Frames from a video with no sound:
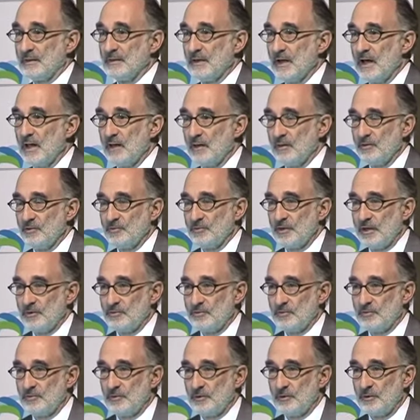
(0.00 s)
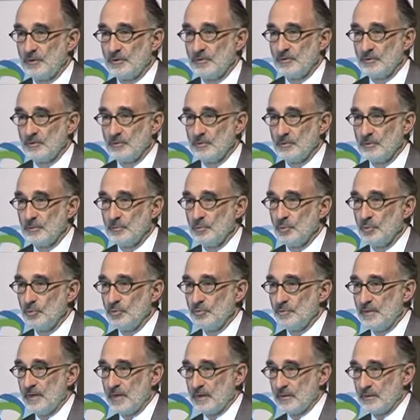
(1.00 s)
knowledge necessary to
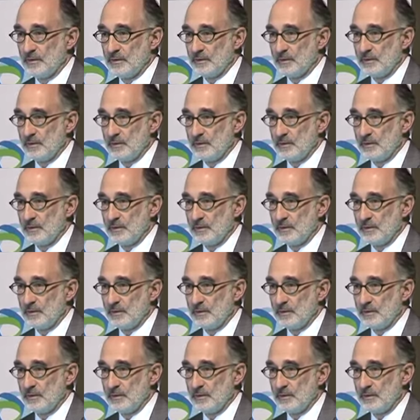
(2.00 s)
move that,